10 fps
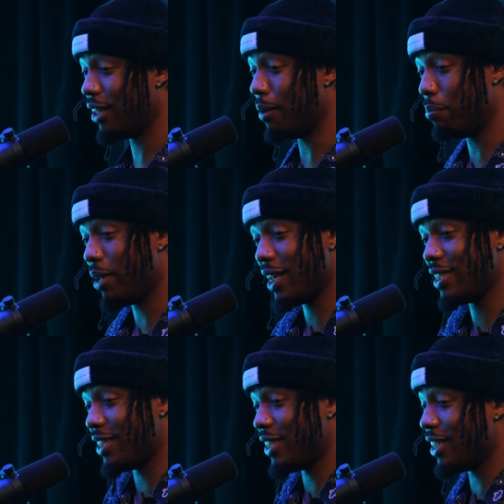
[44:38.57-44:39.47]
And
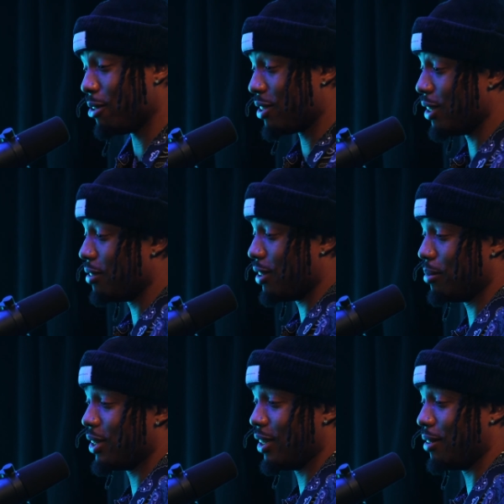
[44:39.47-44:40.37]
pass it to yourself
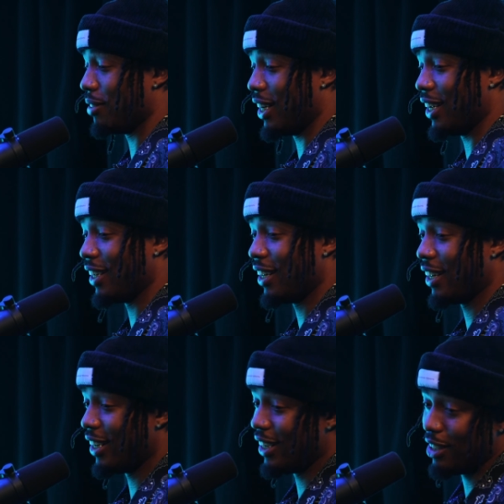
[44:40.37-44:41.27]
sometimes. Like
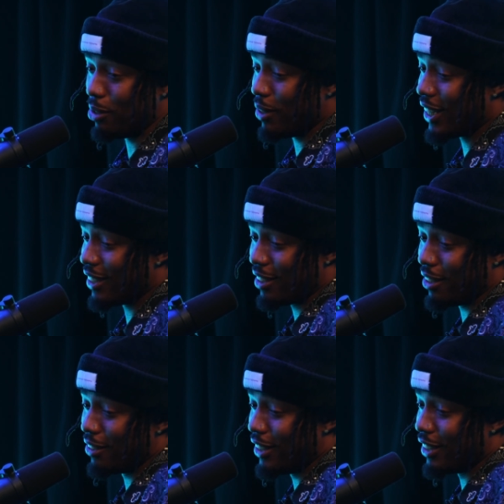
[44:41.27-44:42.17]
you gotta
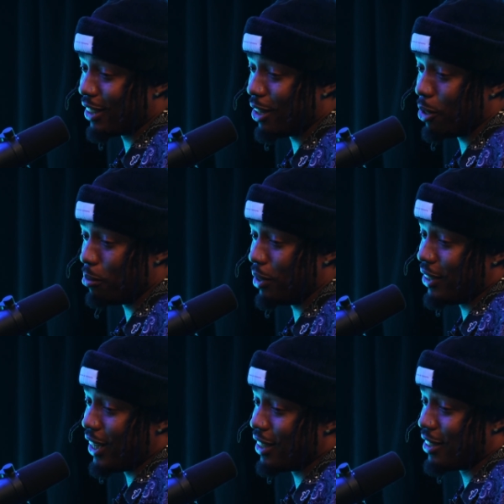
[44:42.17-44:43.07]
turn into Kobe, you
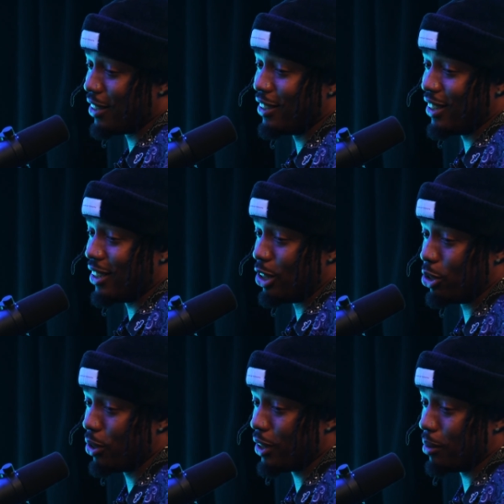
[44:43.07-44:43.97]
gotta turn into
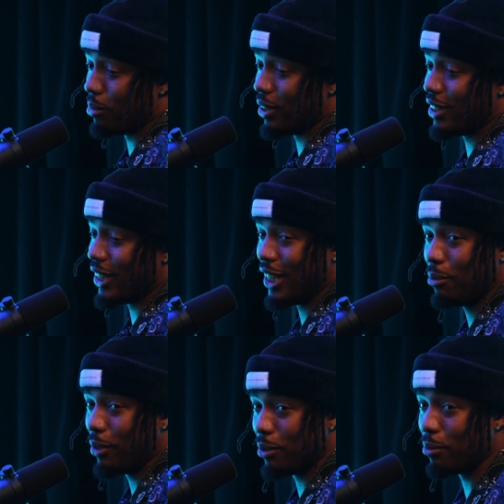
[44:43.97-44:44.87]
Jordan, bro, to
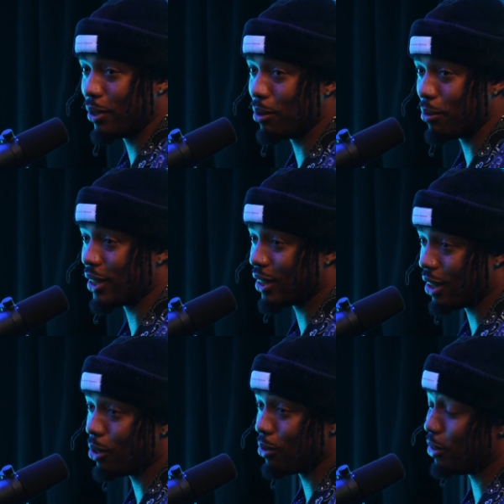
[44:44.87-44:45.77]
get where you really wanna
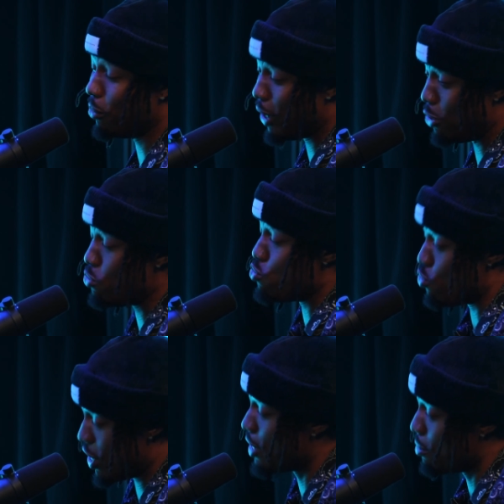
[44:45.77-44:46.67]
go, to where you
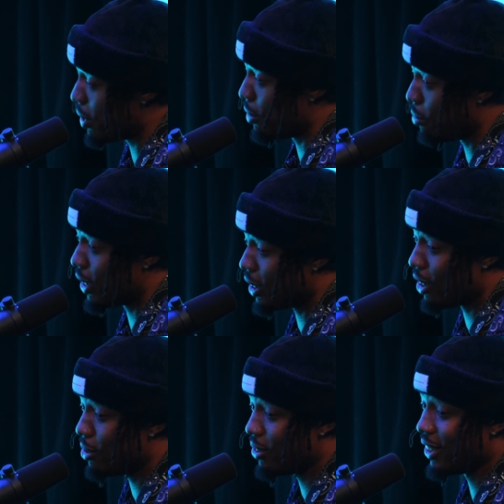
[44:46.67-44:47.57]
really, really wanna
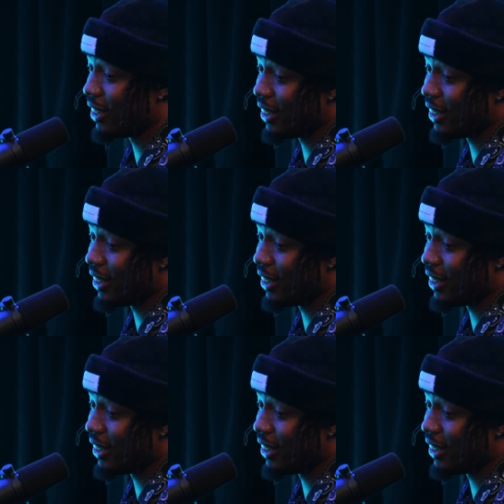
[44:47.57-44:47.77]
go.